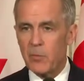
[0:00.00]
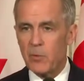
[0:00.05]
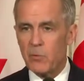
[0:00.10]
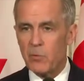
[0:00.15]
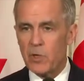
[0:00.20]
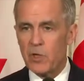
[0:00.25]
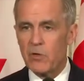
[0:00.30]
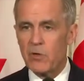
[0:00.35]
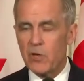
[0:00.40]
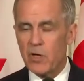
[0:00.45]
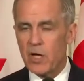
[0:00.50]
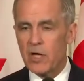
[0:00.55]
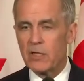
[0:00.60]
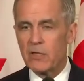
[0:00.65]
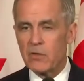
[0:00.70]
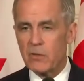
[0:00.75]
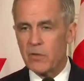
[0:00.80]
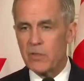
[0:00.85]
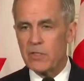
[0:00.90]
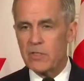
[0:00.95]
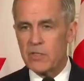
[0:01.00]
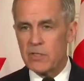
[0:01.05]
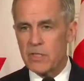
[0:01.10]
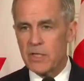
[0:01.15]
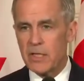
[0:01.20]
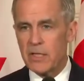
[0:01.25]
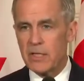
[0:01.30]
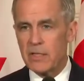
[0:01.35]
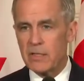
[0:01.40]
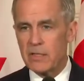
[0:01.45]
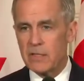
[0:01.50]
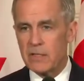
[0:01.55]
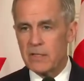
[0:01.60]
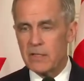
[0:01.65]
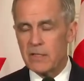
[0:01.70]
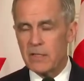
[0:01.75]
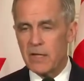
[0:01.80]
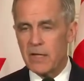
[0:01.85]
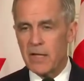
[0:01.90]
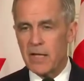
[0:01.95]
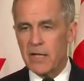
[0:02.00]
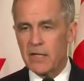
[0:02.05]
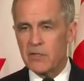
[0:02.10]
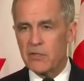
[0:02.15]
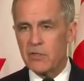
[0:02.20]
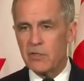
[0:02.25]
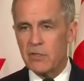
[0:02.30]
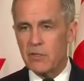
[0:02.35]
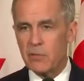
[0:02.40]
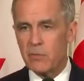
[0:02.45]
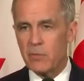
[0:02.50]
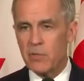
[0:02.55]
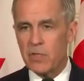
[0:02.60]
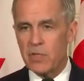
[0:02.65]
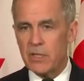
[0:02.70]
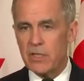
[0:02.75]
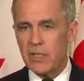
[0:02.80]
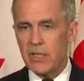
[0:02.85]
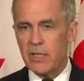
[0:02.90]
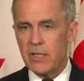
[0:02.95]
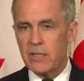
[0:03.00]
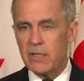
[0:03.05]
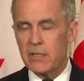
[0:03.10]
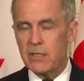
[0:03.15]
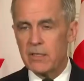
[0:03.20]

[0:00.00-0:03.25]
We are not going to take an action that we think